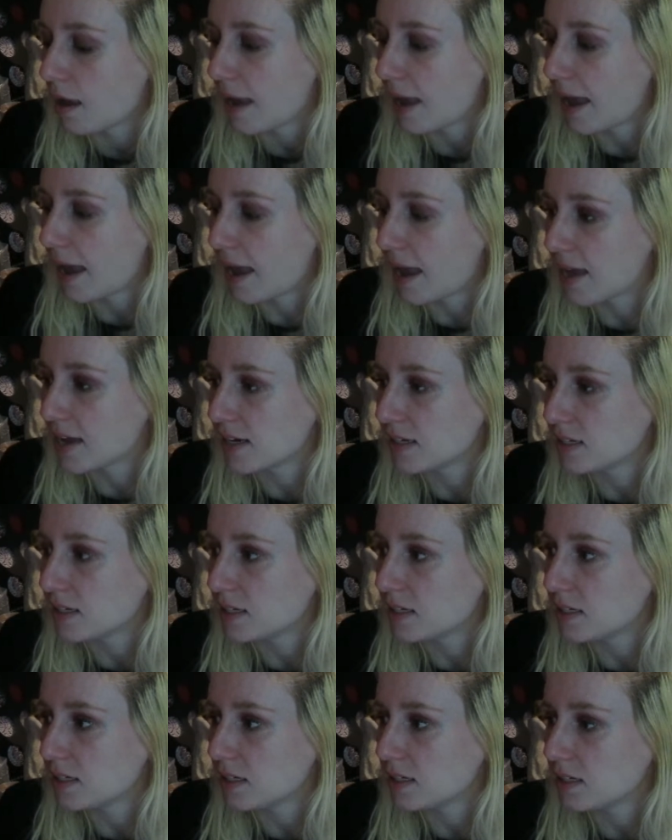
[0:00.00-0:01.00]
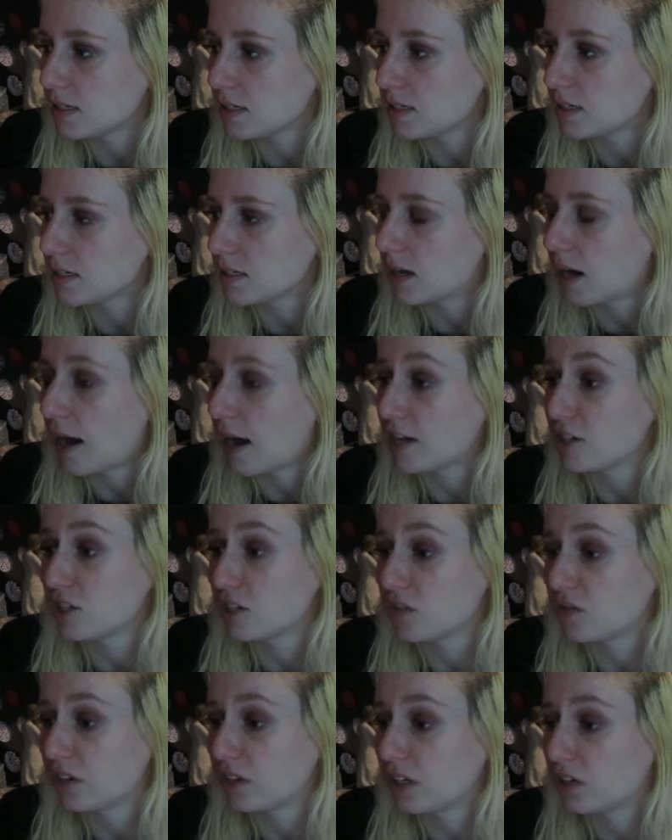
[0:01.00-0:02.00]
And I
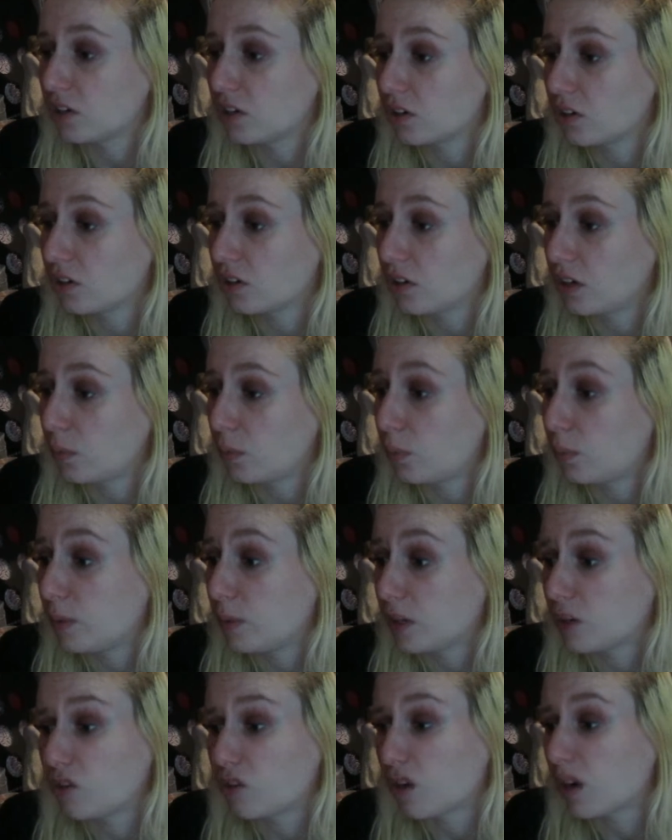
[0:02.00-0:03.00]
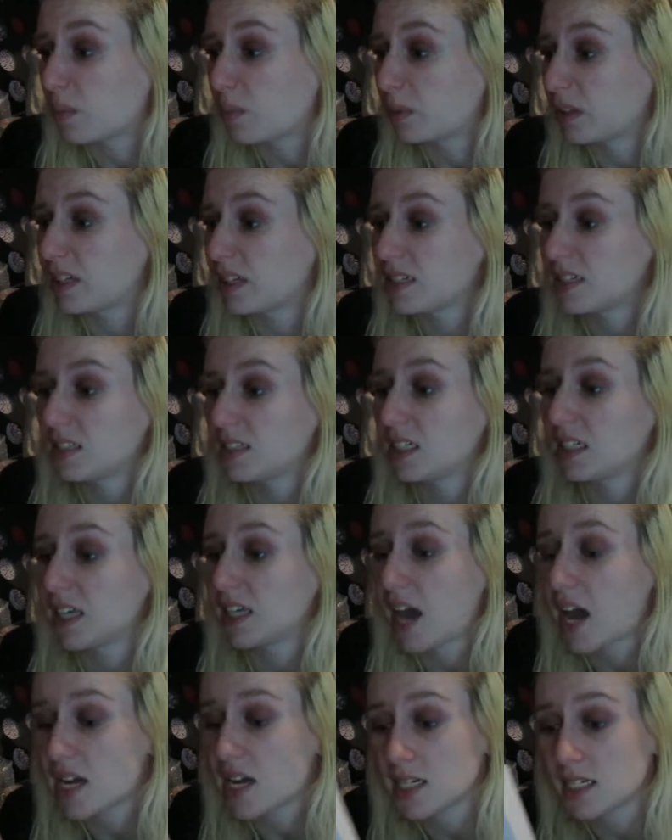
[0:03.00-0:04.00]
just figured it would be a great place to
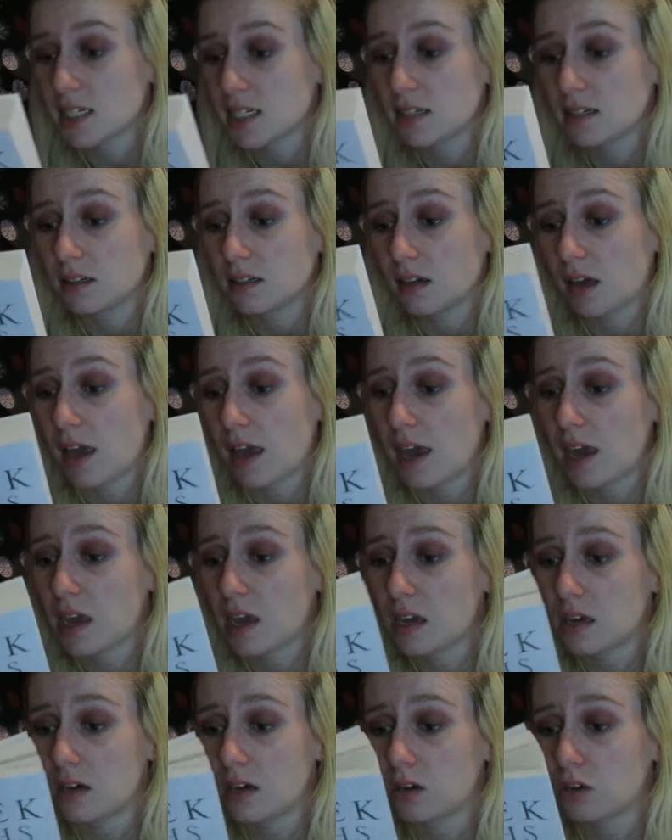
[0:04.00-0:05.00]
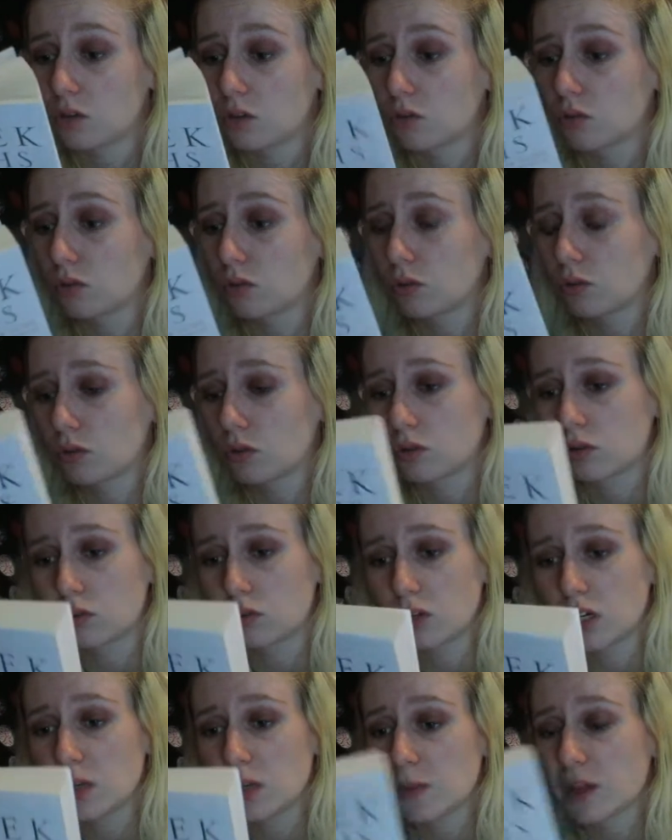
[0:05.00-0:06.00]
get a
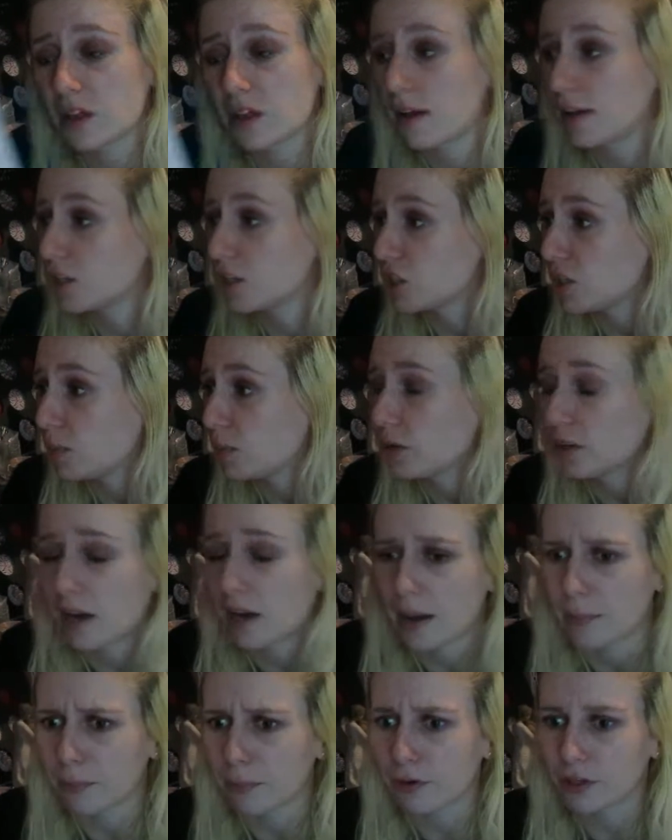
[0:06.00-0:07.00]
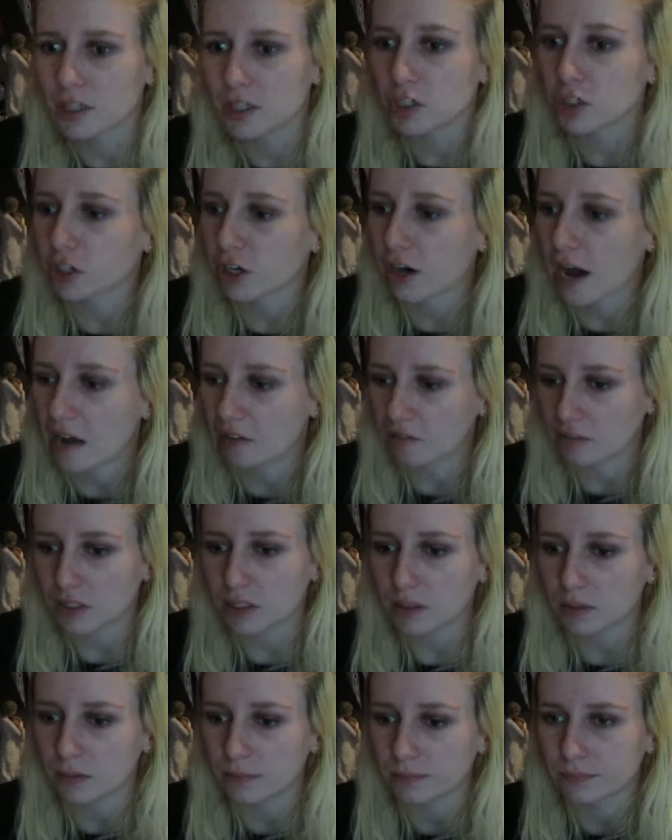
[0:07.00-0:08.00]
Greek mythology book. I'm pretty sure
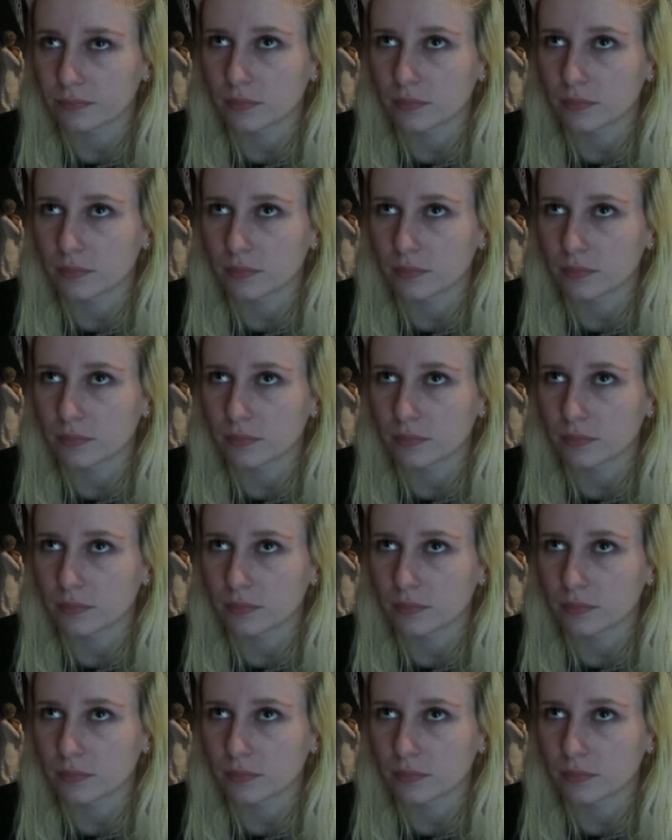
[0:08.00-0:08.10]
every,